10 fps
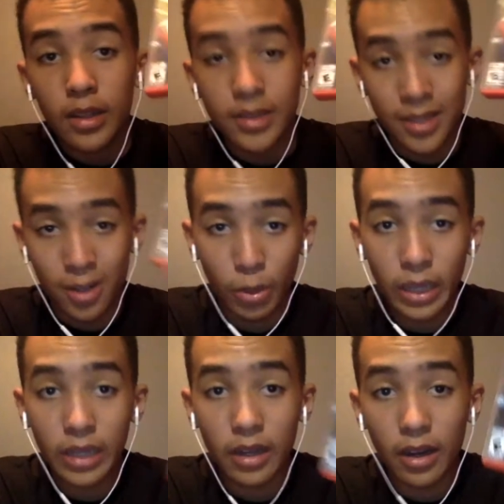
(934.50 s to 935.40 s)
is a
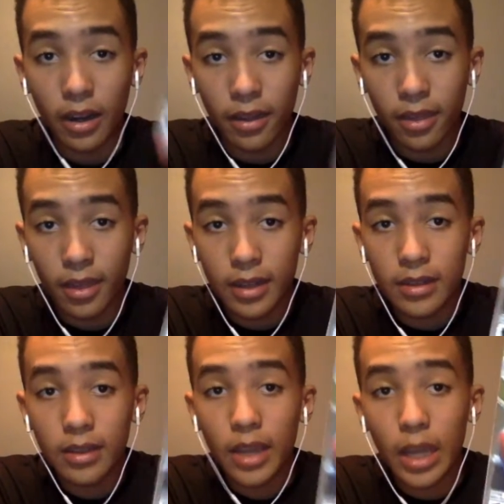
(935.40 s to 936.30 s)
great,
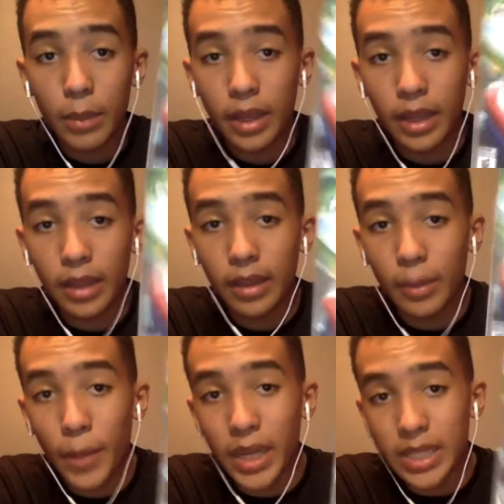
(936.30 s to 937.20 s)
authentic game and
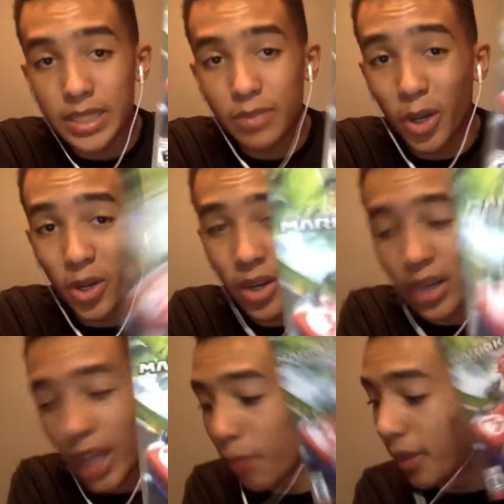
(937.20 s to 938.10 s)
the best Mario
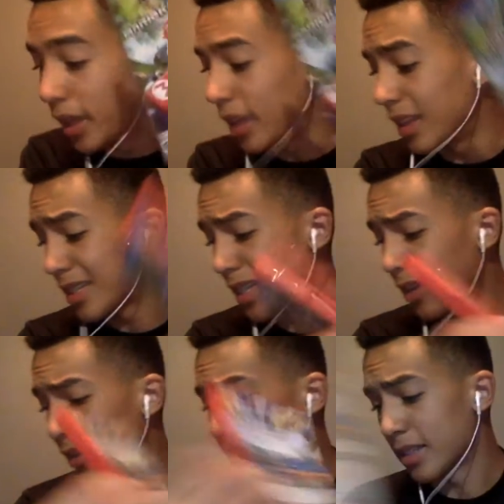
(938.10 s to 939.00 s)
Kart game in the
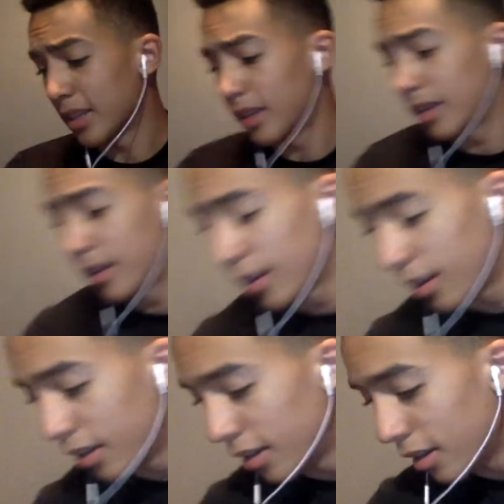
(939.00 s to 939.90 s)
series.
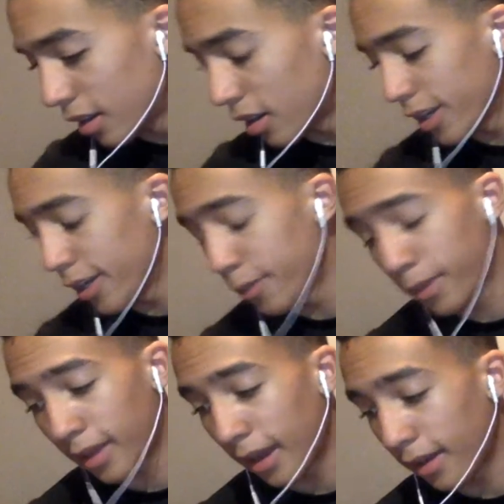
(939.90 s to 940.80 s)
Argue
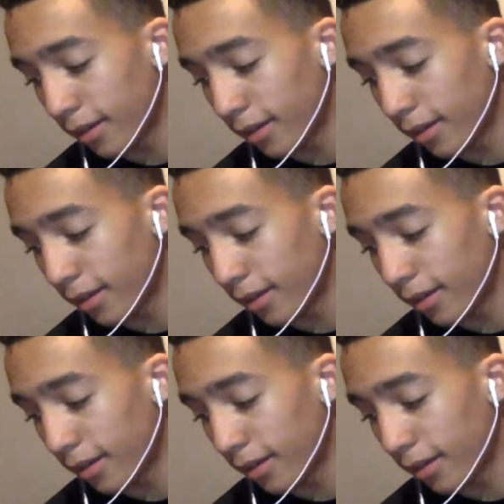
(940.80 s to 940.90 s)
with that.